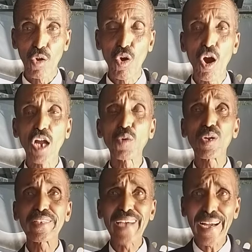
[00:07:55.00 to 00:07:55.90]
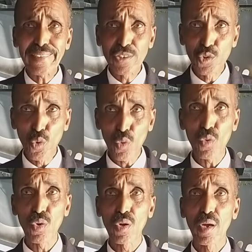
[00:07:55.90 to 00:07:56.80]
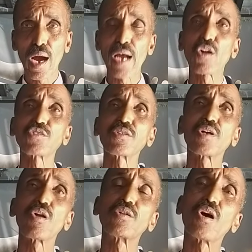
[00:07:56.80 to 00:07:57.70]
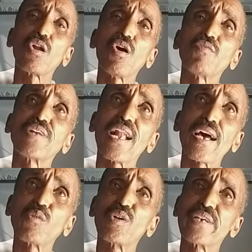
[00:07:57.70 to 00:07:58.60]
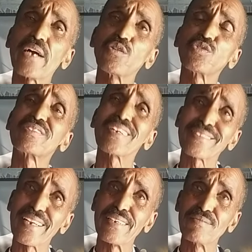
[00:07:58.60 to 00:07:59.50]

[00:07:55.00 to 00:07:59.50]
God will judge you. And also the law of the land will judge you strictly.